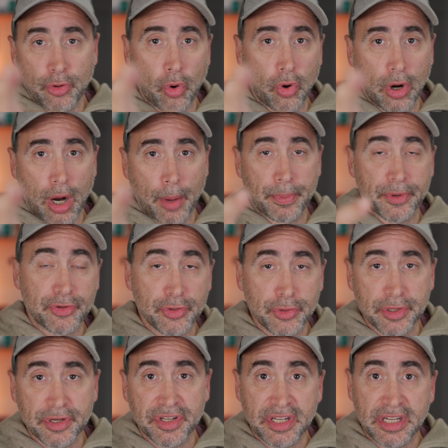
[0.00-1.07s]
your
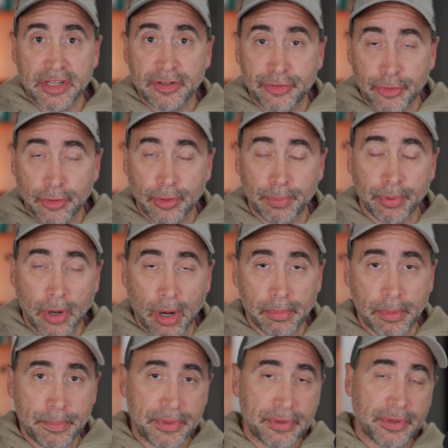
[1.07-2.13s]
opportunities, your
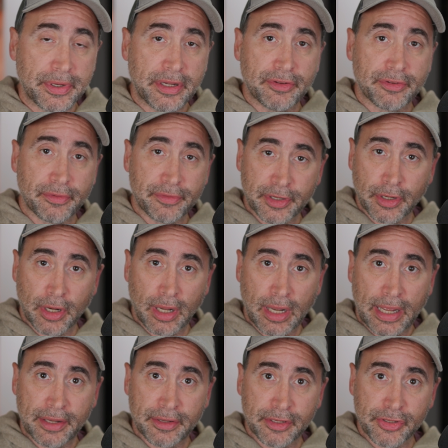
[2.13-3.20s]
probabilities of you're going to
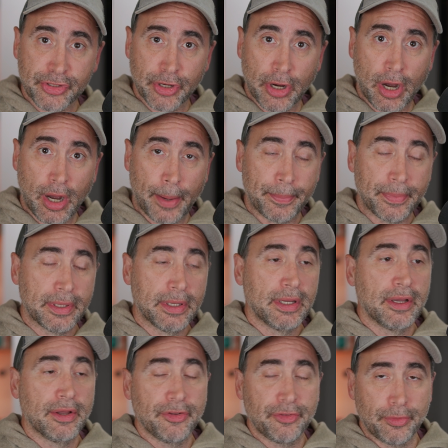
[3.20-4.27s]
land a job.
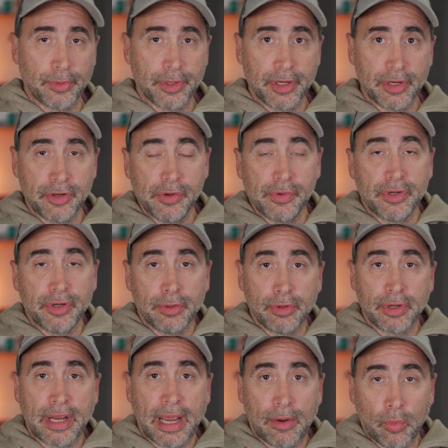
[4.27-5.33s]
So what do you do? You
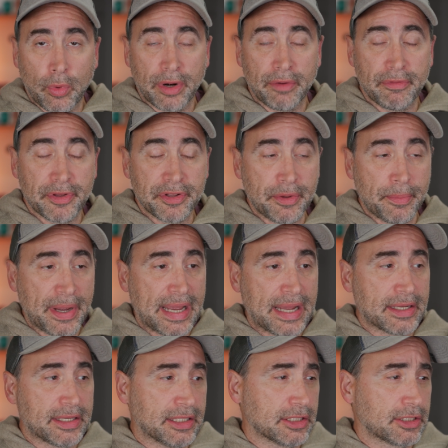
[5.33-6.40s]
look at where the
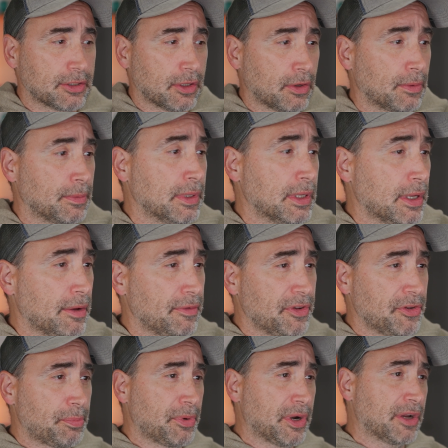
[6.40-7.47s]
demand is. So
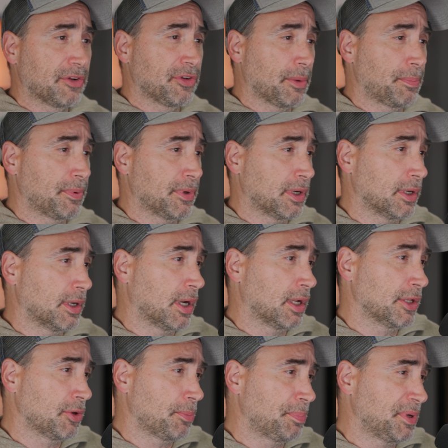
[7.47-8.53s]
this brings up a,
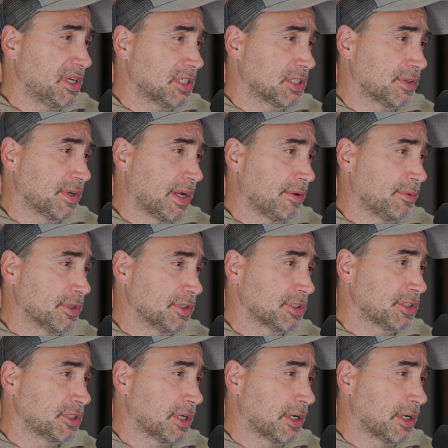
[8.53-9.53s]
a little piece that I was